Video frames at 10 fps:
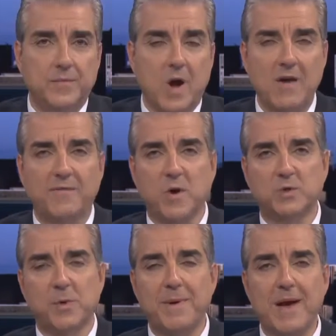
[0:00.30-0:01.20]
All right,
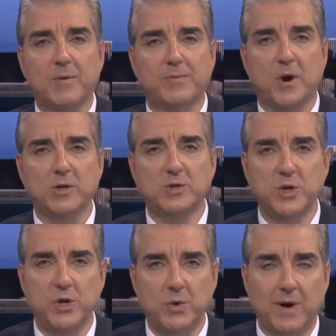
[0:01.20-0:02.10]
folks, we're back with part
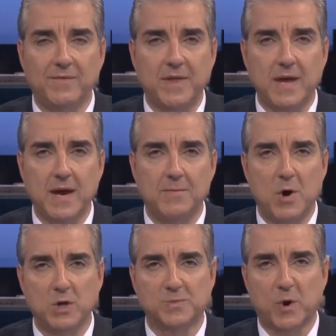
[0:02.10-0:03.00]
two of the
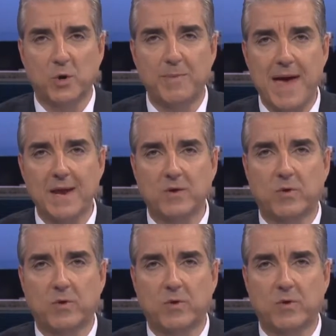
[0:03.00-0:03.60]
Malzberg panel.